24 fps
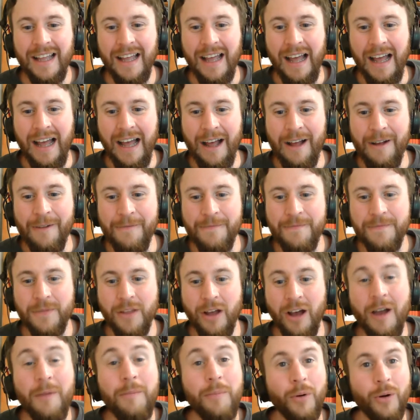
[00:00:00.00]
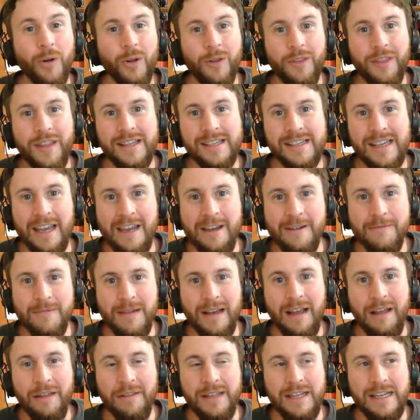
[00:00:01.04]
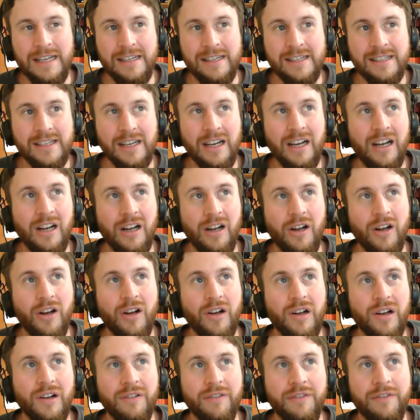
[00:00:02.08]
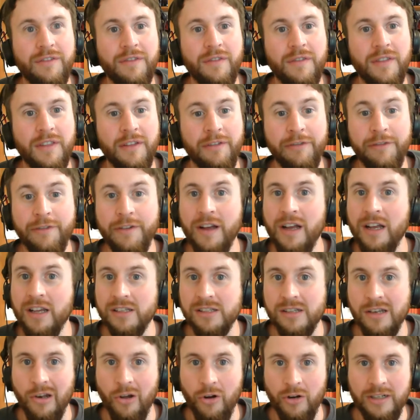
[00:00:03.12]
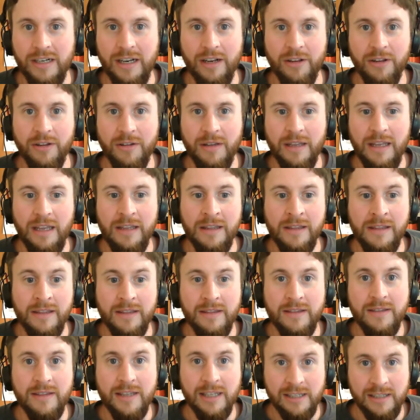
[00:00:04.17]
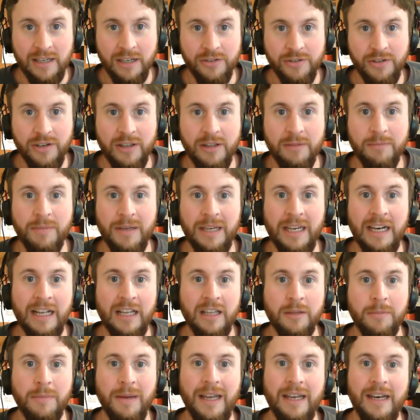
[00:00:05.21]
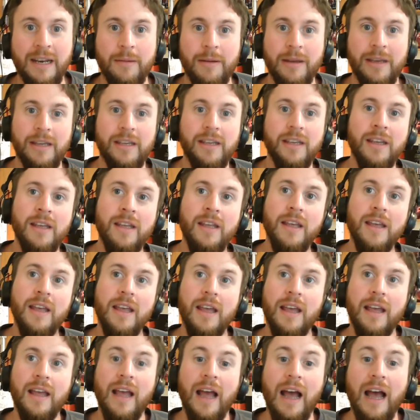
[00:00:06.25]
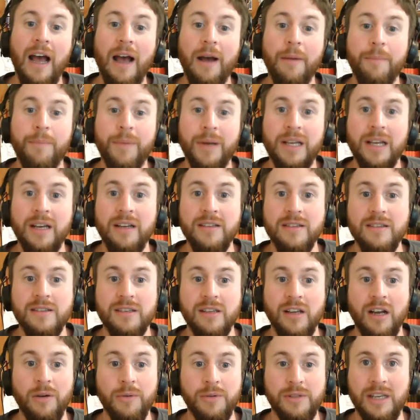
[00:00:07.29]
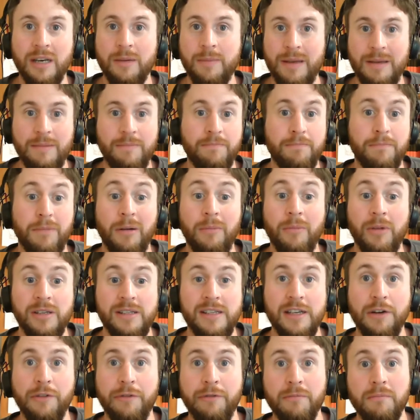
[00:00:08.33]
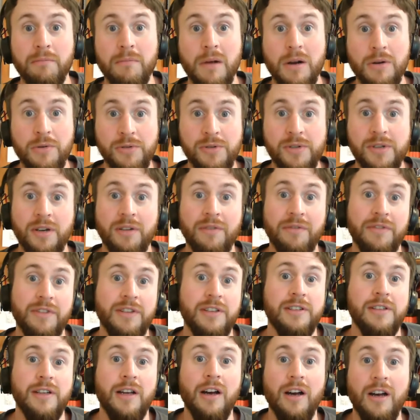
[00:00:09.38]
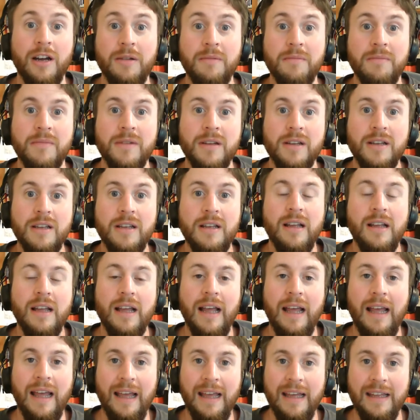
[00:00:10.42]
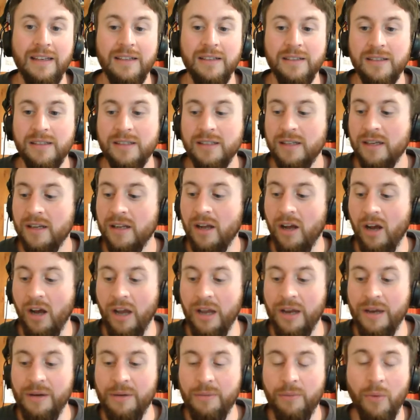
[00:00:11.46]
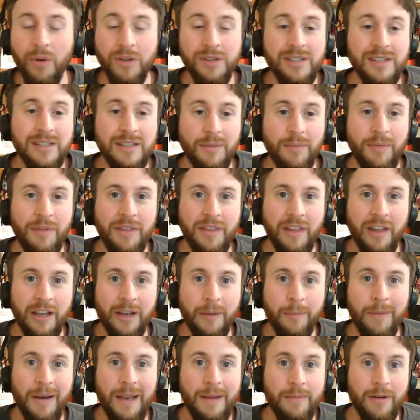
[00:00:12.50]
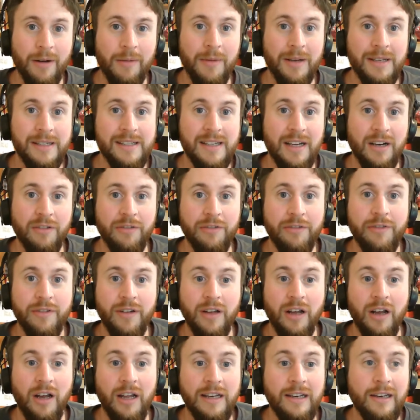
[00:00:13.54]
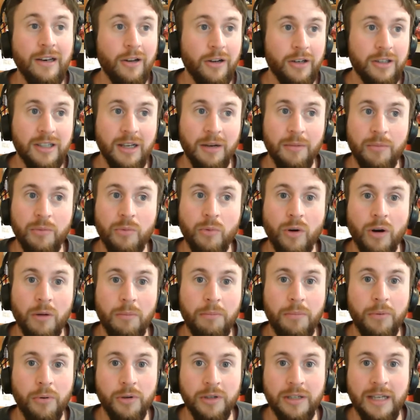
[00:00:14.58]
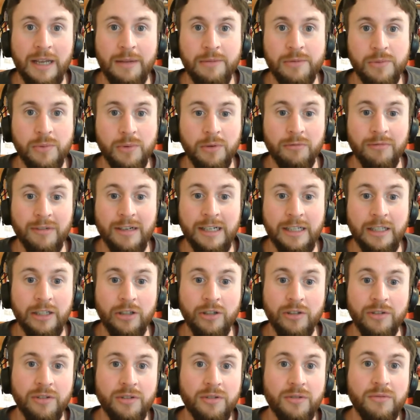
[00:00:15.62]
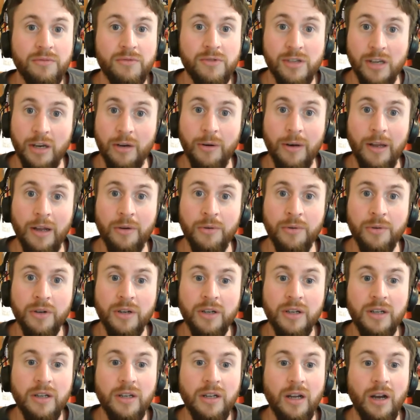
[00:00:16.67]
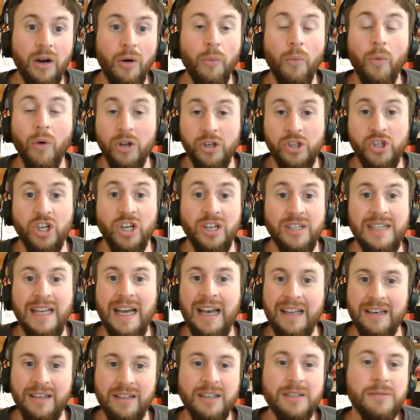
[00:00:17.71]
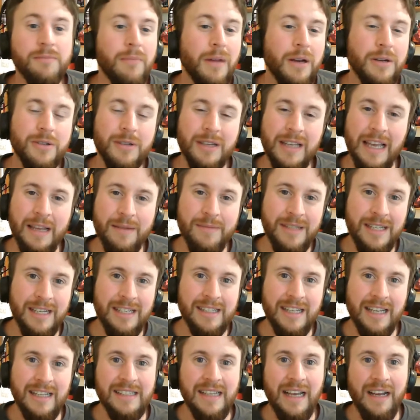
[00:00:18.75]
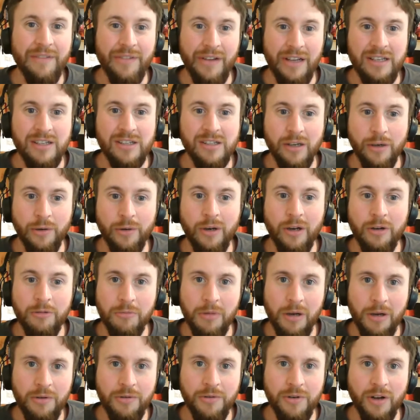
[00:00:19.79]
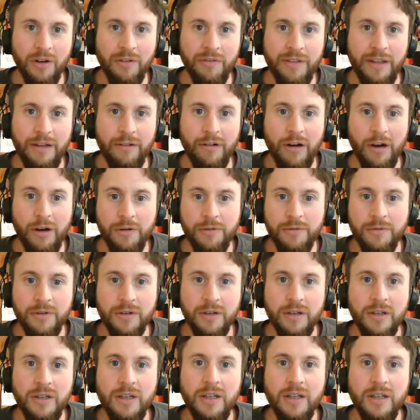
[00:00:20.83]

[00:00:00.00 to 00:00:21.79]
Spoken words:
I bought this game at the start of the first lockdown in this country, at the beginning of the pandemic, because I was going to be by myself most of the time, and I wanted something that I could play by myself. I looked up what board games were really good solo, or what just had, because most games these days have a solo mode of their own.